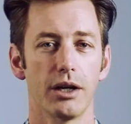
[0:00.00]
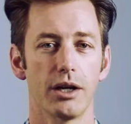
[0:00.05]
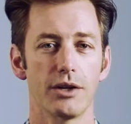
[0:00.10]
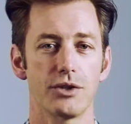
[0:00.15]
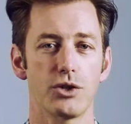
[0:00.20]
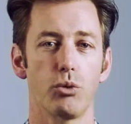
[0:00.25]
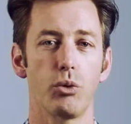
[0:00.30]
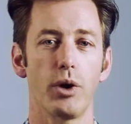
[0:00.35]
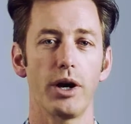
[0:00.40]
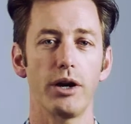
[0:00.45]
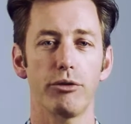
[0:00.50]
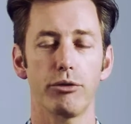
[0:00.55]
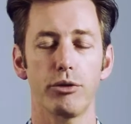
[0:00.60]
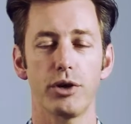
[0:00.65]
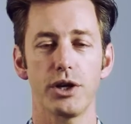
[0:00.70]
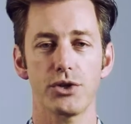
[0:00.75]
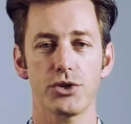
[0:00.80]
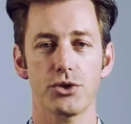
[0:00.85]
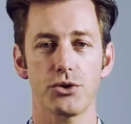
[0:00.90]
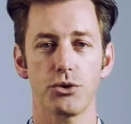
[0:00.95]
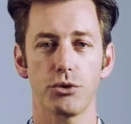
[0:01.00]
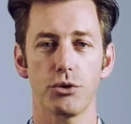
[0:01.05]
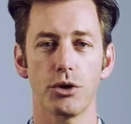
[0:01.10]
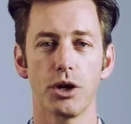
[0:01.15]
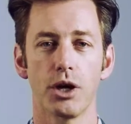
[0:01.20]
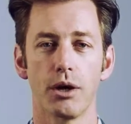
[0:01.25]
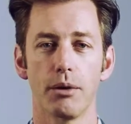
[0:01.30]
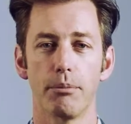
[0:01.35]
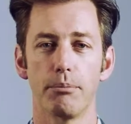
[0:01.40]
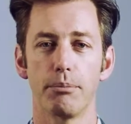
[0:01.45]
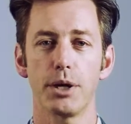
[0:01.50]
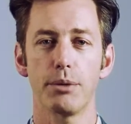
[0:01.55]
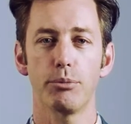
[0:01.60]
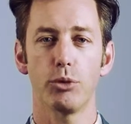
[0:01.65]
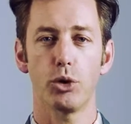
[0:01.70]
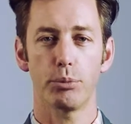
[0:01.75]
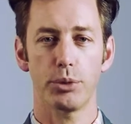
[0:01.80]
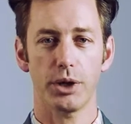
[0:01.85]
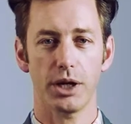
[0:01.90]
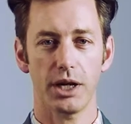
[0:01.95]
It's a way for us to be
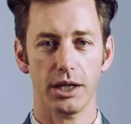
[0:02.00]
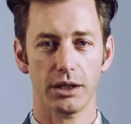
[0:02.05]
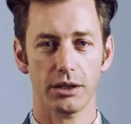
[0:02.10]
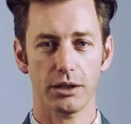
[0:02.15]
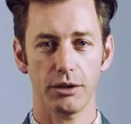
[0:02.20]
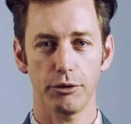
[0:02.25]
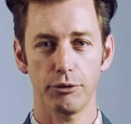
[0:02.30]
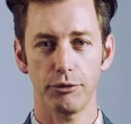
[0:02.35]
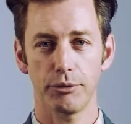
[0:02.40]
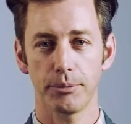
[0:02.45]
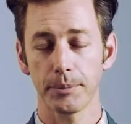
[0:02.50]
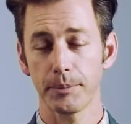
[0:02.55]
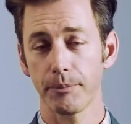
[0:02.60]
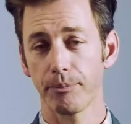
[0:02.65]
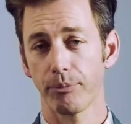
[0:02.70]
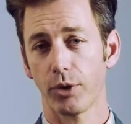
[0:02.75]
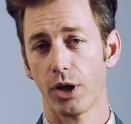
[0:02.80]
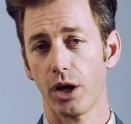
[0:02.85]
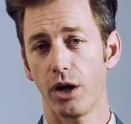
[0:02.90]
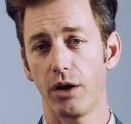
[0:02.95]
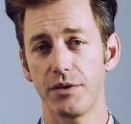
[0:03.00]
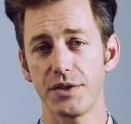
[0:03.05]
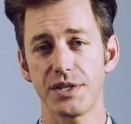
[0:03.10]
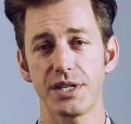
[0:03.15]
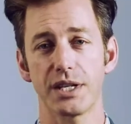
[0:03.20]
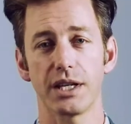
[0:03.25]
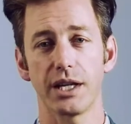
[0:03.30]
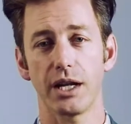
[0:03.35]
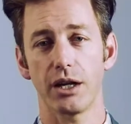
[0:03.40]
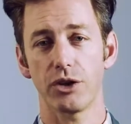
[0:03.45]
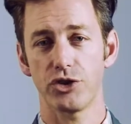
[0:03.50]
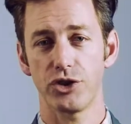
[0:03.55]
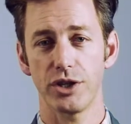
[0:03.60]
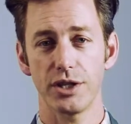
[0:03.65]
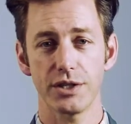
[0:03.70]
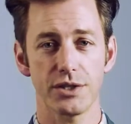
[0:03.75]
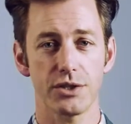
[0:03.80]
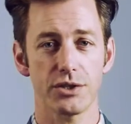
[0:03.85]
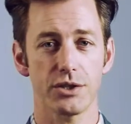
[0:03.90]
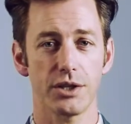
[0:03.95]
more productive, obviously get our
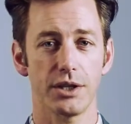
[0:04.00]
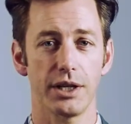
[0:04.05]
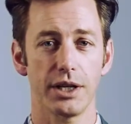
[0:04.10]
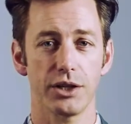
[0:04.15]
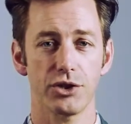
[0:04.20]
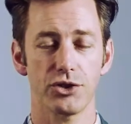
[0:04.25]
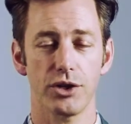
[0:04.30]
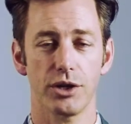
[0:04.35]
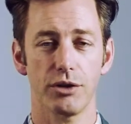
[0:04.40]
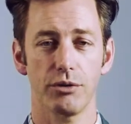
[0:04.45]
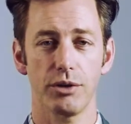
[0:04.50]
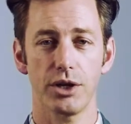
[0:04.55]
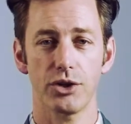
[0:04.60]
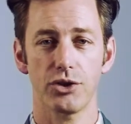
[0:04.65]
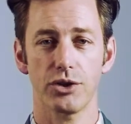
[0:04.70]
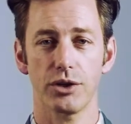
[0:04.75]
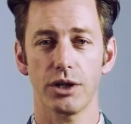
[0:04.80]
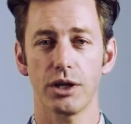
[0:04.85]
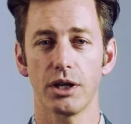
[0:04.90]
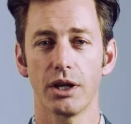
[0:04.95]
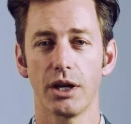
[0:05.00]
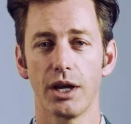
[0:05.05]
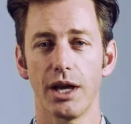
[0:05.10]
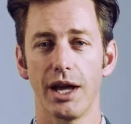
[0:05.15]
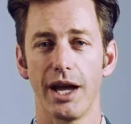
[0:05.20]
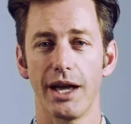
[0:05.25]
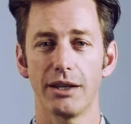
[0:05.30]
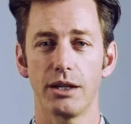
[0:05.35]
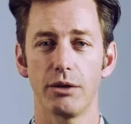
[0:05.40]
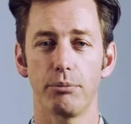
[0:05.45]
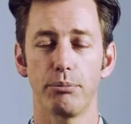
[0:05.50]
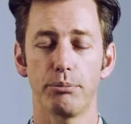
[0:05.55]
genes into the next generation, and the